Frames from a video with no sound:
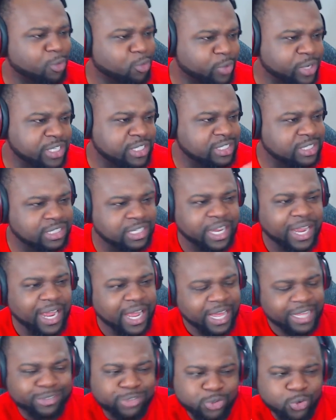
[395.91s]
reason
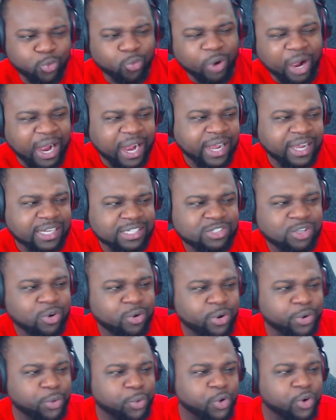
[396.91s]
as to why that's
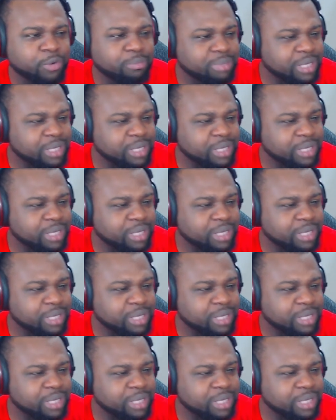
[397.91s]
going on.